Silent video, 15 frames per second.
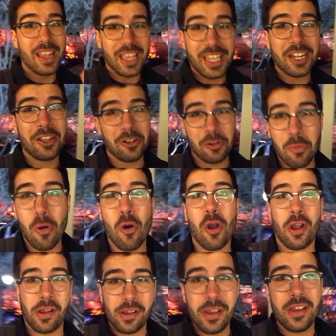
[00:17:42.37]
I like it a little
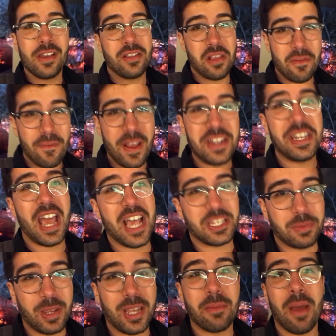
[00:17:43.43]
more than
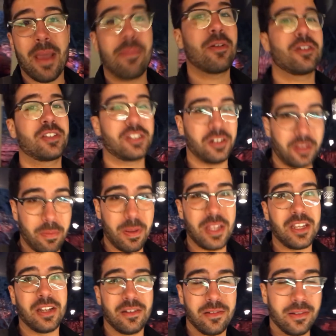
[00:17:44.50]
Fantasmic, in my personal
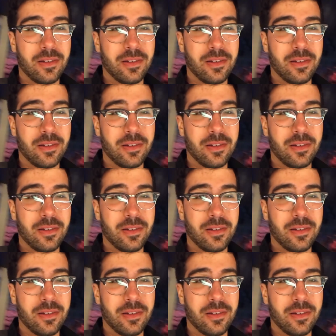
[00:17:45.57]
opinion.